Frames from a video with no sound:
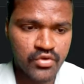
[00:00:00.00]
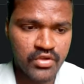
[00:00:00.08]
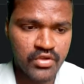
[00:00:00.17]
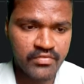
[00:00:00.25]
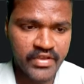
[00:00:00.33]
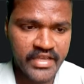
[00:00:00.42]

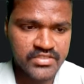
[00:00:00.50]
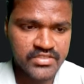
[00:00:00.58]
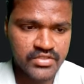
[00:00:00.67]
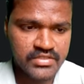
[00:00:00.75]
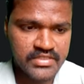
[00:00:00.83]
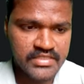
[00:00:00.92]
So if I
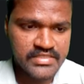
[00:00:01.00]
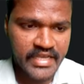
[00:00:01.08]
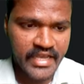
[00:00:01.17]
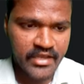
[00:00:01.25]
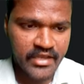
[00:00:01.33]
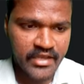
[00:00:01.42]
execute this,
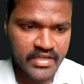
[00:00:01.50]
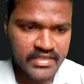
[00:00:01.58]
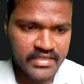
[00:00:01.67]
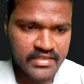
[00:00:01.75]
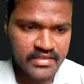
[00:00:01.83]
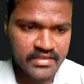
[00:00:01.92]
I am
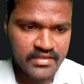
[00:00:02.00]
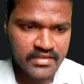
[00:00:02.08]
getting